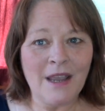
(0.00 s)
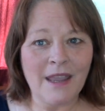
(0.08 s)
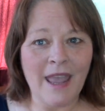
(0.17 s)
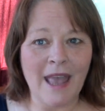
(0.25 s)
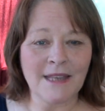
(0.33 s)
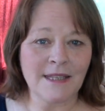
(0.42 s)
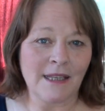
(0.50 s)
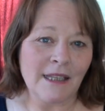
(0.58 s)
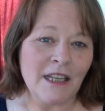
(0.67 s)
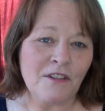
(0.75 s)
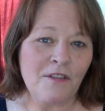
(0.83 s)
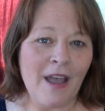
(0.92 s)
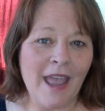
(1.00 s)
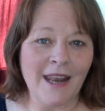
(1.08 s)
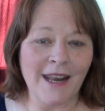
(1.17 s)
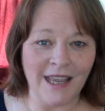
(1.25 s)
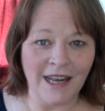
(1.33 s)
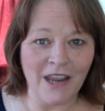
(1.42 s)
can't solidify it
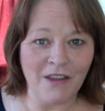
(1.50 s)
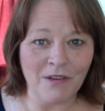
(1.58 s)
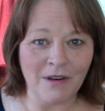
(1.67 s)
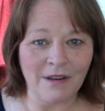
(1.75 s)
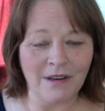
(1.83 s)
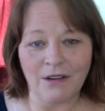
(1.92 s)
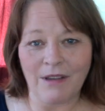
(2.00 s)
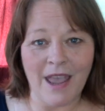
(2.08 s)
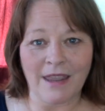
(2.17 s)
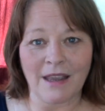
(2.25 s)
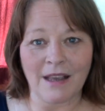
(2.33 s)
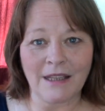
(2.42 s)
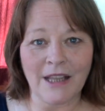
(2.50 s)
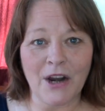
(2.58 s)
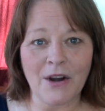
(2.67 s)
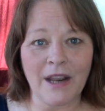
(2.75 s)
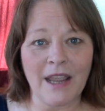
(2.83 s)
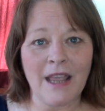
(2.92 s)
and you can't get
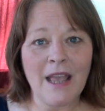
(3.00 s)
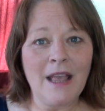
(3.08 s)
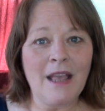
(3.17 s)
clarity.